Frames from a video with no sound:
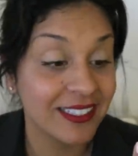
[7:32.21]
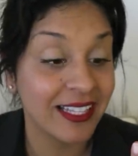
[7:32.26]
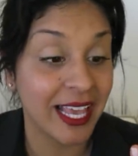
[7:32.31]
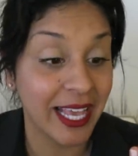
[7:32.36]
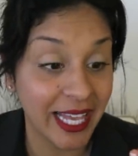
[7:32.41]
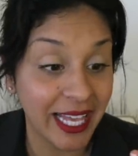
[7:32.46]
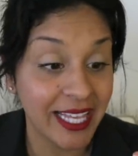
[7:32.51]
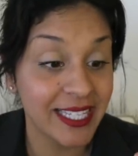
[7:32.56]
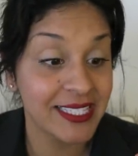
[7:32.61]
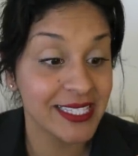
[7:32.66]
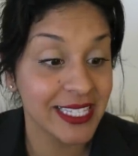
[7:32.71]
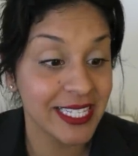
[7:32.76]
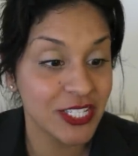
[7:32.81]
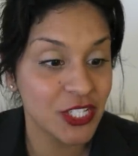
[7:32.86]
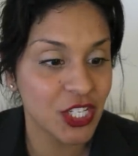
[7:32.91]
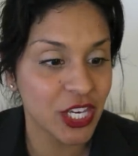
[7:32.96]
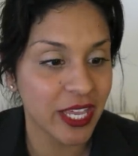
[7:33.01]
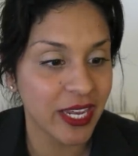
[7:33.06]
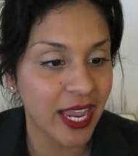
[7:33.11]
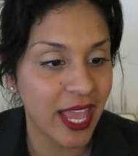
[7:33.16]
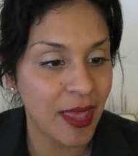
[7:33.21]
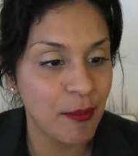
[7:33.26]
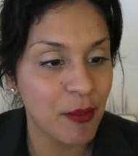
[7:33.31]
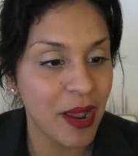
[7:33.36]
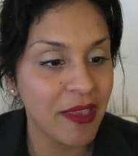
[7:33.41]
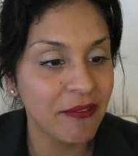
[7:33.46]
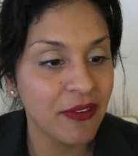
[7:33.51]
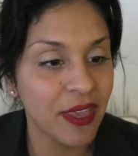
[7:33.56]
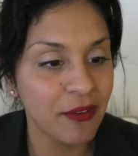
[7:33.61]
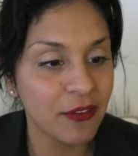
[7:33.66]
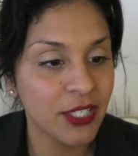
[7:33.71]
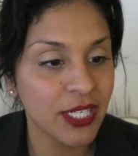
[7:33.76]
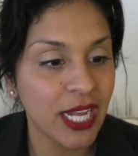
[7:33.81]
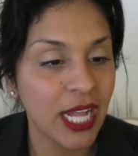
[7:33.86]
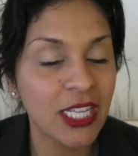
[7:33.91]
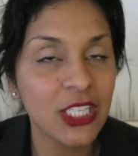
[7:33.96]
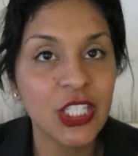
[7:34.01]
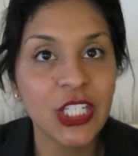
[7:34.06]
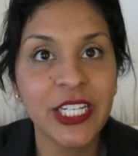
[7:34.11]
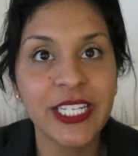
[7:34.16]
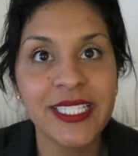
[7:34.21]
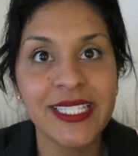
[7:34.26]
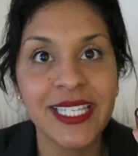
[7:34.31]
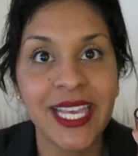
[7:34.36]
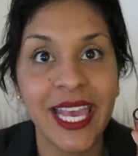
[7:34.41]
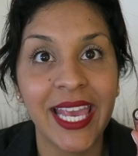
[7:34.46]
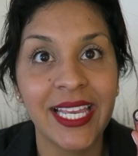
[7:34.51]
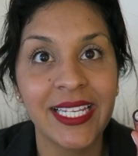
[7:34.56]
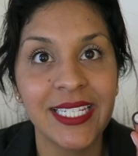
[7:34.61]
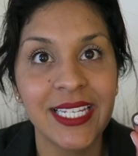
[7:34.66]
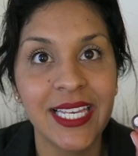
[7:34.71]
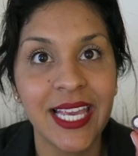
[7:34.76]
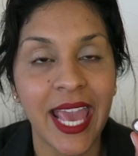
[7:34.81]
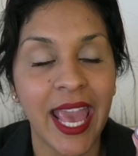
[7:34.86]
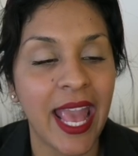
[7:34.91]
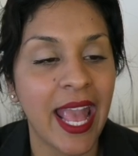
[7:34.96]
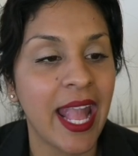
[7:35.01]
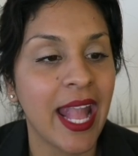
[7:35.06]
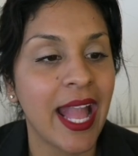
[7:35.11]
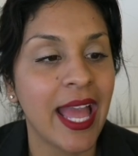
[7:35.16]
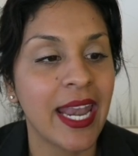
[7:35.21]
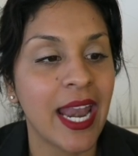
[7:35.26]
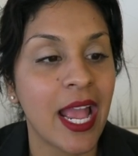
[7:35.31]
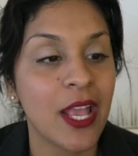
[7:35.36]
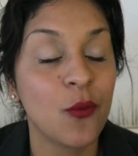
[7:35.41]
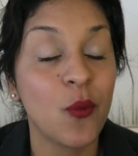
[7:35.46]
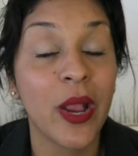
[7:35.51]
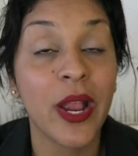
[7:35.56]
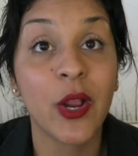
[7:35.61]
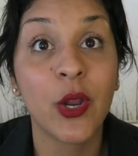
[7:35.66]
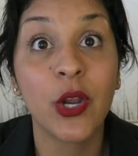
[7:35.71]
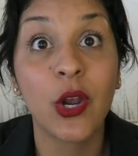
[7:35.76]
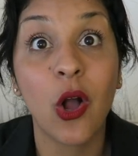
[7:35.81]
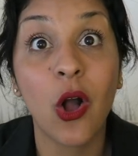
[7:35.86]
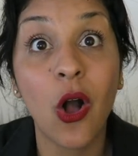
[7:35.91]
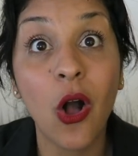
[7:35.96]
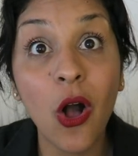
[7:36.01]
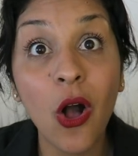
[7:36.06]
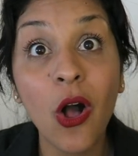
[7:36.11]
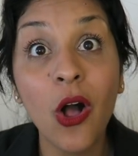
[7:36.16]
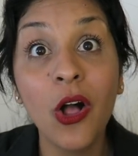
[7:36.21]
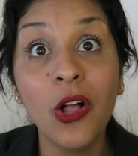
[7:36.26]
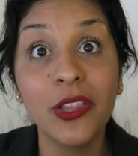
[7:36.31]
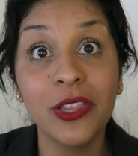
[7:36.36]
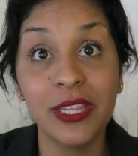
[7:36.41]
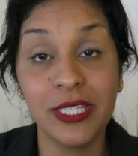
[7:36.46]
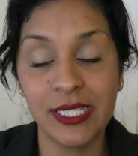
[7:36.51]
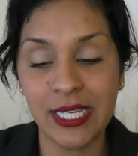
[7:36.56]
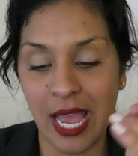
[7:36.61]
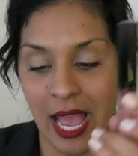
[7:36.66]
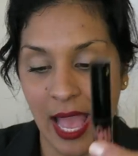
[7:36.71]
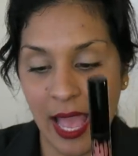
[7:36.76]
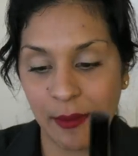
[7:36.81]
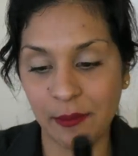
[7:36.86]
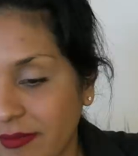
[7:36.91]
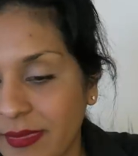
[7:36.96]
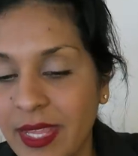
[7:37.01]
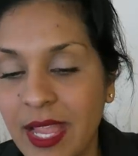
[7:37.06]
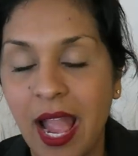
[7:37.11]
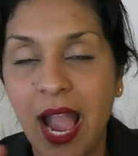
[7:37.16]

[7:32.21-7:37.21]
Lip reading: Like, it's legit. And my favorite color is Candy K, and I wear it all the time.